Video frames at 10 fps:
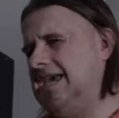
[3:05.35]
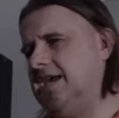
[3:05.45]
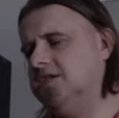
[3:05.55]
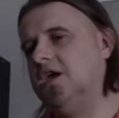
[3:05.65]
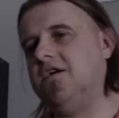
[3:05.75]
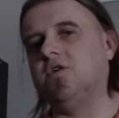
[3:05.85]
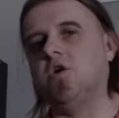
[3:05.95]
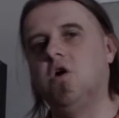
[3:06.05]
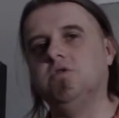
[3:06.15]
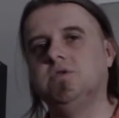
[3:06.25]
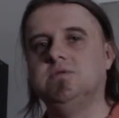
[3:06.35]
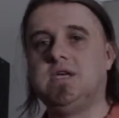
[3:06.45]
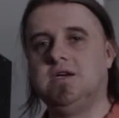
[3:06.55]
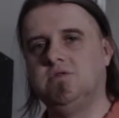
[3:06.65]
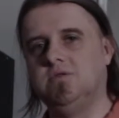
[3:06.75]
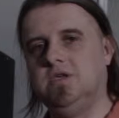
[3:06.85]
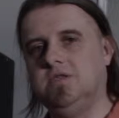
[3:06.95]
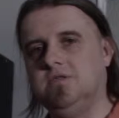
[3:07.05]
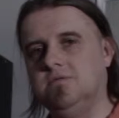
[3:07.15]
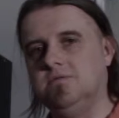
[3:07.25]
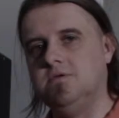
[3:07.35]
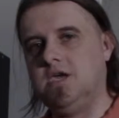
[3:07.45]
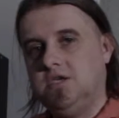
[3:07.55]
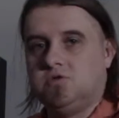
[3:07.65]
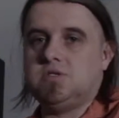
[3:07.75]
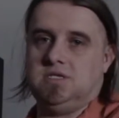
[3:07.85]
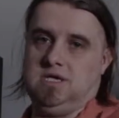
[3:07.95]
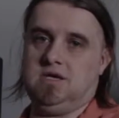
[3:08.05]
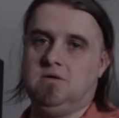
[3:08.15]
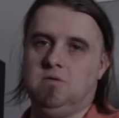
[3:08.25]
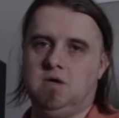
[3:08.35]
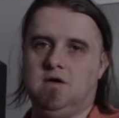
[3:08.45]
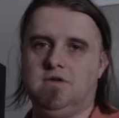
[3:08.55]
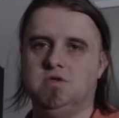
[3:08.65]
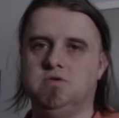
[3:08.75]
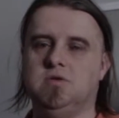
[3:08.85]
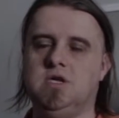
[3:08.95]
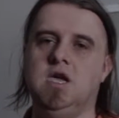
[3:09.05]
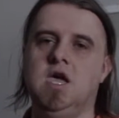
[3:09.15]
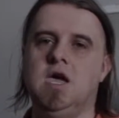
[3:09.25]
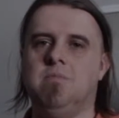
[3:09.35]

and you have a ghost who's actually interesting visually,